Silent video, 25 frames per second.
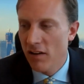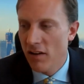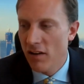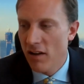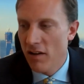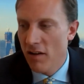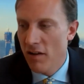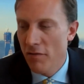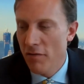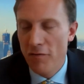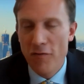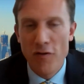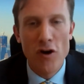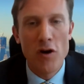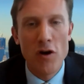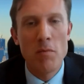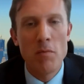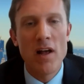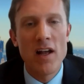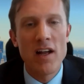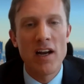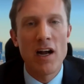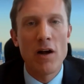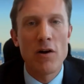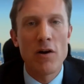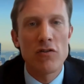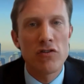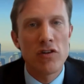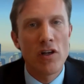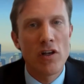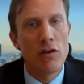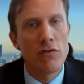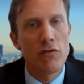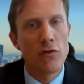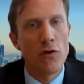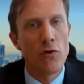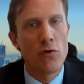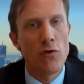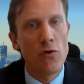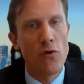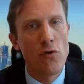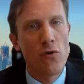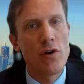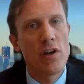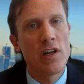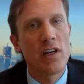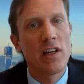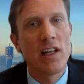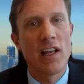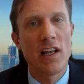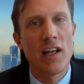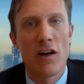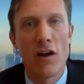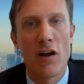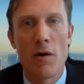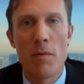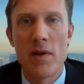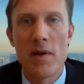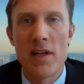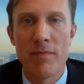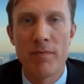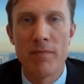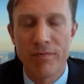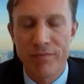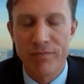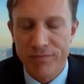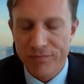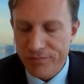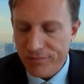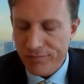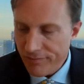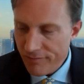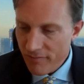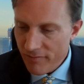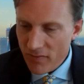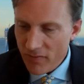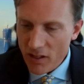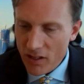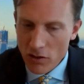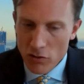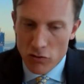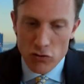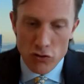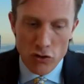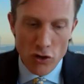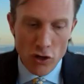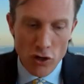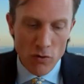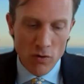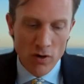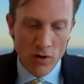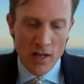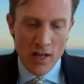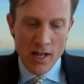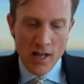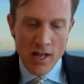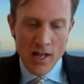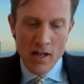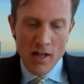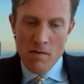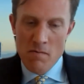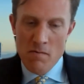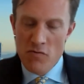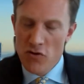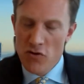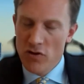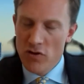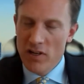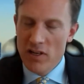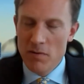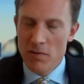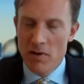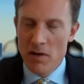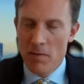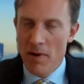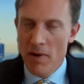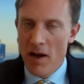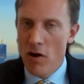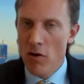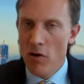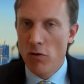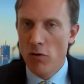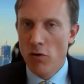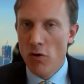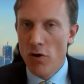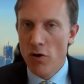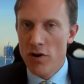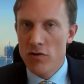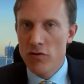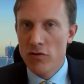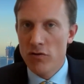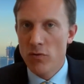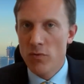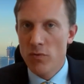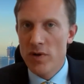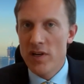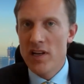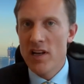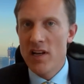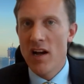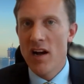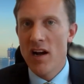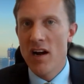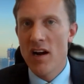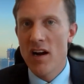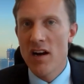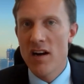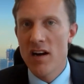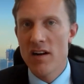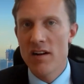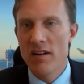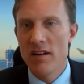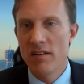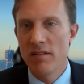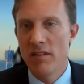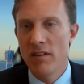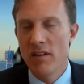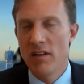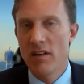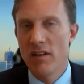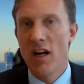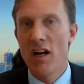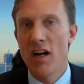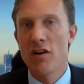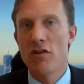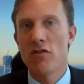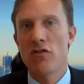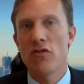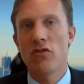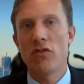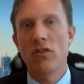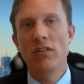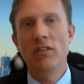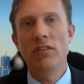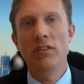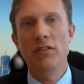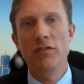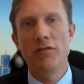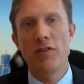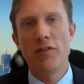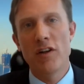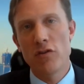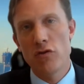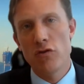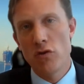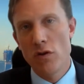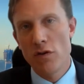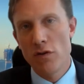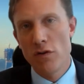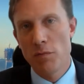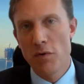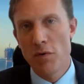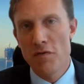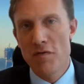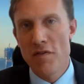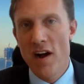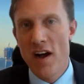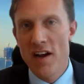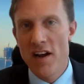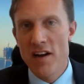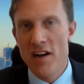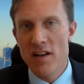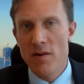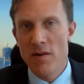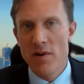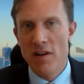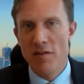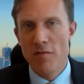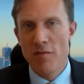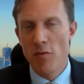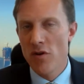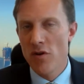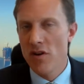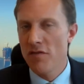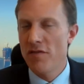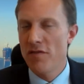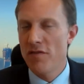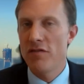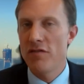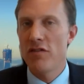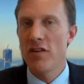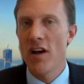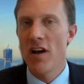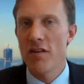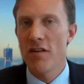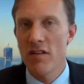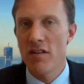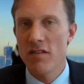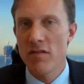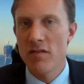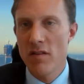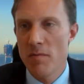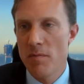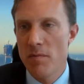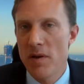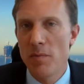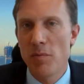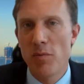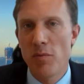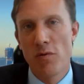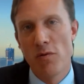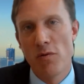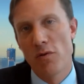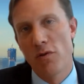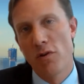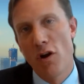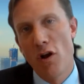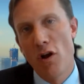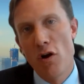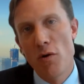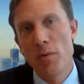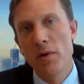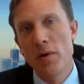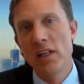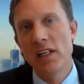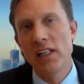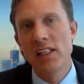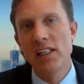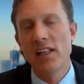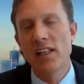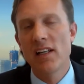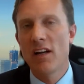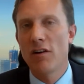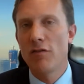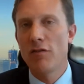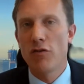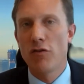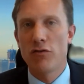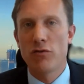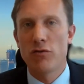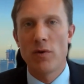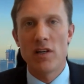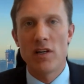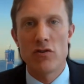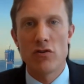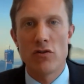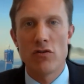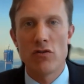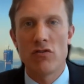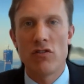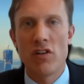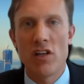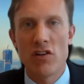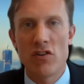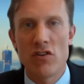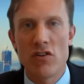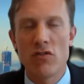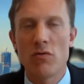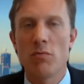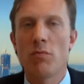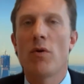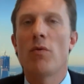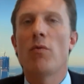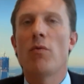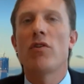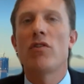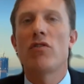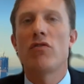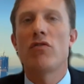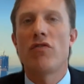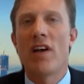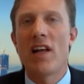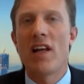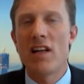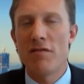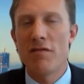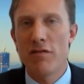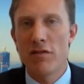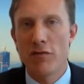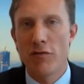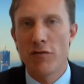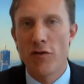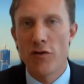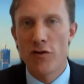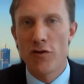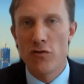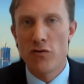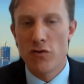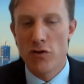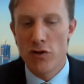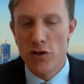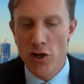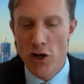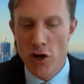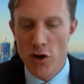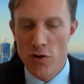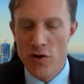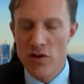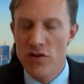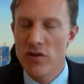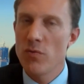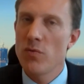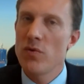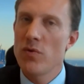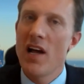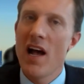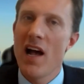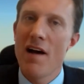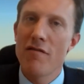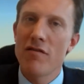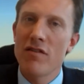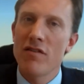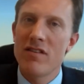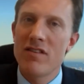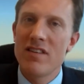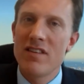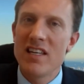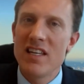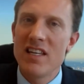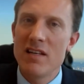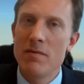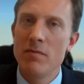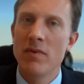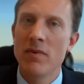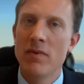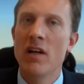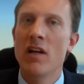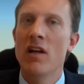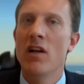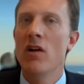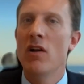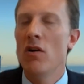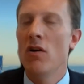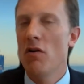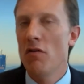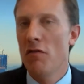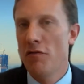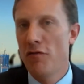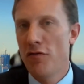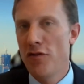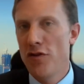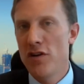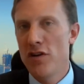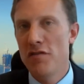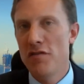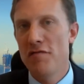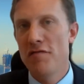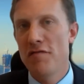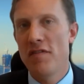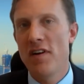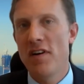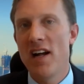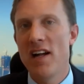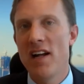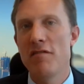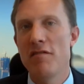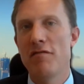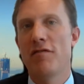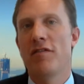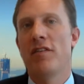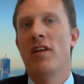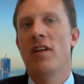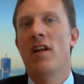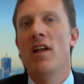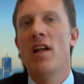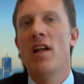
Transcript: a firm like ourselves, Ocorian, can come in. So just a little bit about Ocorian. So we are a large fund service provider. We have more than 1,500 people globally across 20 jurisdictions. But what is relevant for you to know is that we have a team of 35